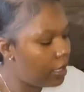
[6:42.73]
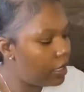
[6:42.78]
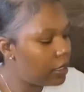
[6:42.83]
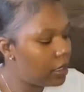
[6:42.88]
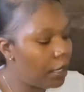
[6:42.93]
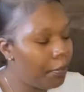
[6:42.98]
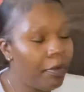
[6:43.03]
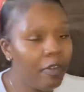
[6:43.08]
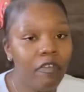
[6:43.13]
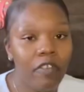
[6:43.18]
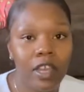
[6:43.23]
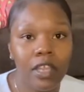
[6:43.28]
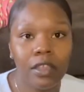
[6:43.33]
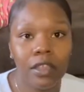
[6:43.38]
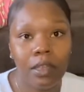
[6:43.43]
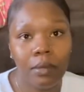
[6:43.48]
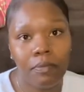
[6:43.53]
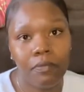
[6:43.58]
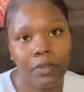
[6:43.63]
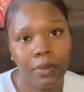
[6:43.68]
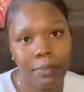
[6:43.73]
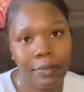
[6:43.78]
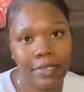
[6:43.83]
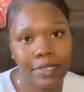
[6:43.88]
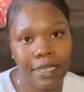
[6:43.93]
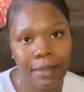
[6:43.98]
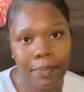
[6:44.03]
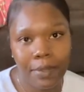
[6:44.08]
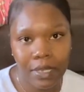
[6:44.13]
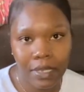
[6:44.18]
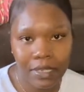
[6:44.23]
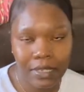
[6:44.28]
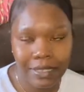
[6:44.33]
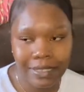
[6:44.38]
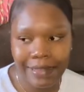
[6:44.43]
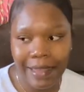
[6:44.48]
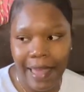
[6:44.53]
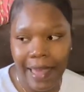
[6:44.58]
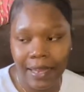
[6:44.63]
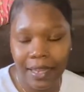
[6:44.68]
to prevent them from slipping and
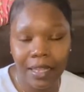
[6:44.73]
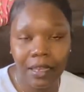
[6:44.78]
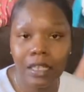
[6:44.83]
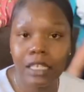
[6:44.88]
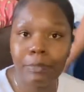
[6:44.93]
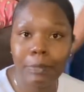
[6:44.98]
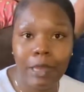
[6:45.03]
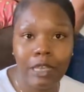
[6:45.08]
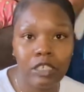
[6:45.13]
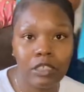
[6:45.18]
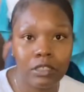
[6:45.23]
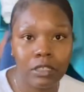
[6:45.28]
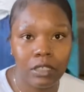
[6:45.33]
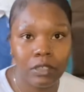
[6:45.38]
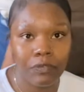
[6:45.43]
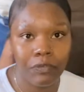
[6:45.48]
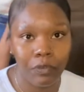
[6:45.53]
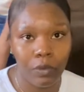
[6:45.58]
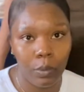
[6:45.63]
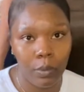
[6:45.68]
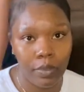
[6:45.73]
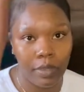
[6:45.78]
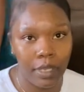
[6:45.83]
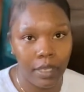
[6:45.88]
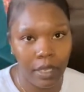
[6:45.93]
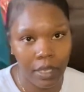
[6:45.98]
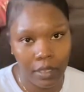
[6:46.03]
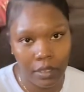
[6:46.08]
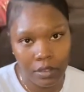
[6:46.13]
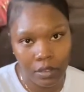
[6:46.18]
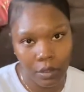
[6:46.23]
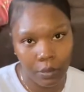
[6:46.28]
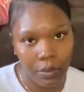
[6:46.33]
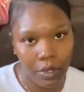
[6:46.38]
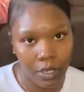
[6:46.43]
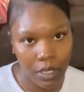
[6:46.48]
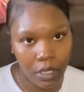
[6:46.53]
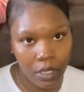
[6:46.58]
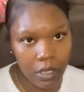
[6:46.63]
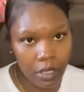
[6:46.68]
sliding, especially for when the kids are
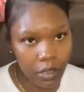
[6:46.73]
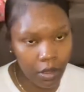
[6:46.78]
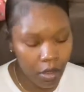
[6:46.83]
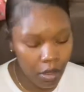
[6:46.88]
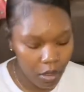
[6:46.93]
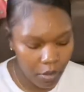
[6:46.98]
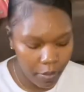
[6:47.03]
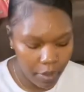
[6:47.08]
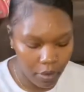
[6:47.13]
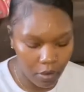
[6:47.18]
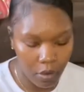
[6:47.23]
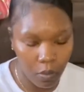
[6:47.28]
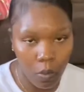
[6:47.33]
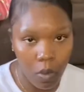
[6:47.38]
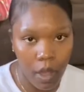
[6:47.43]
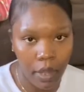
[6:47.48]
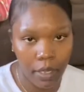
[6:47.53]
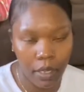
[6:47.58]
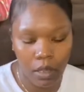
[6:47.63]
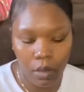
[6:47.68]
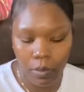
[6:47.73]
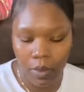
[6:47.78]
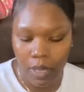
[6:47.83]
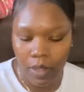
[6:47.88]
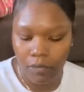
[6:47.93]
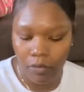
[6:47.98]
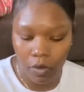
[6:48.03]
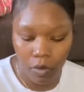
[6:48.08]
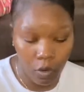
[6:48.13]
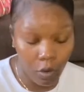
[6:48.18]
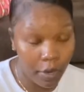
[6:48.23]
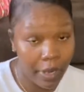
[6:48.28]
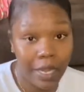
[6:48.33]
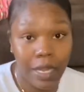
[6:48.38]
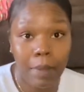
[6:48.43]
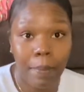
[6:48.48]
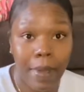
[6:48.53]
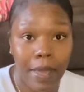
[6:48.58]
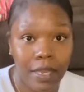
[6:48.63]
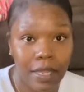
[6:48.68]
running in the hallway or walking or whatever, or
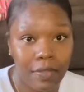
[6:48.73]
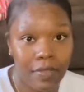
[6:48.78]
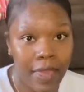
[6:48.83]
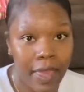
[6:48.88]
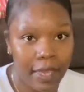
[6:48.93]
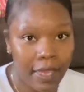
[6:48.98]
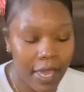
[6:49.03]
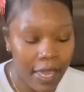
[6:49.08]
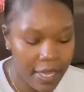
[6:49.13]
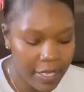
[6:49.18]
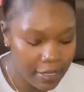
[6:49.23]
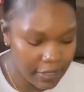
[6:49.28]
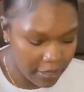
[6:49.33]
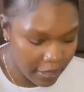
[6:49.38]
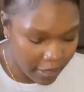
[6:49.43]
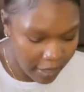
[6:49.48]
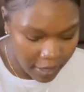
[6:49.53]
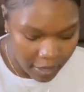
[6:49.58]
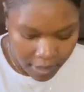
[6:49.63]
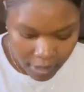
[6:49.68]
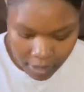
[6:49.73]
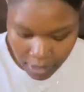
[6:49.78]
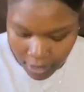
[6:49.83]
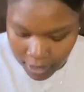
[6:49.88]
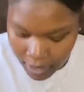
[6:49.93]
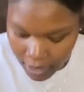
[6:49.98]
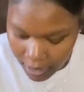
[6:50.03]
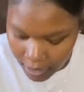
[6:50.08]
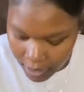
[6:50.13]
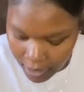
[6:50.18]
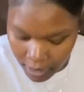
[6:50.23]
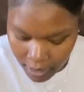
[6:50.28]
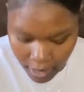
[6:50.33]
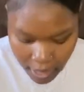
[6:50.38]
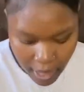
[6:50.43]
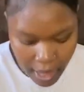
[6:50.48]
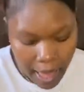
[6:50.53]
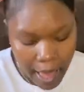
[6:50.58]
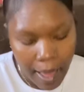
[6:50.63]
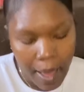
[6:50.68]
anybody in that case,
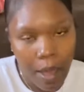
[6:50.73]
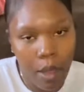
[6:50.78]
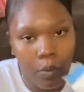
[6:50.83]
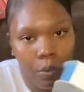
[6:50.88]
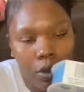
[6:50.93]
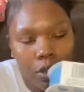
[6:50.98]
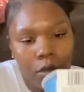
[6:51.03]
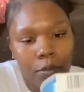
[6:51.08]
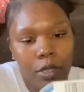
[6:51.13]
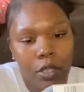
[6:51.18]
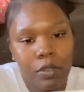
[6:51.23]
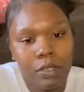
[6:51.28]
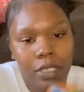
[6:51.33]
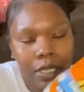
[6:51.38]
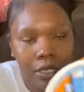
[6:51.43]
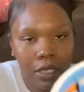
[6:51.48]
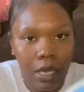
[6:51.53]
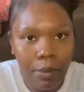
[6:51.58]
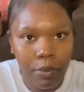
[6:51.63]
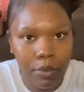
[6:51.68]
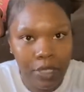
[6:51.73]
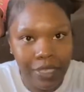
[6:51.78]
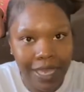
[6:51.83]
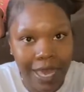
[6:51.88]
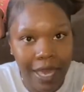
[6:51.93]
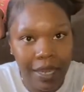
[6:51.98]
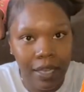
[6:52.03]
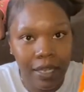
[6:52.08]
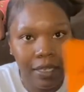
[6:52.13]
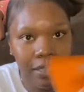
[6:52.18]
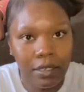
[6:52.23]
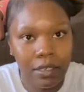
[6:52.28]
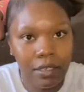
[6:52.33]
we're gonna be using double-sided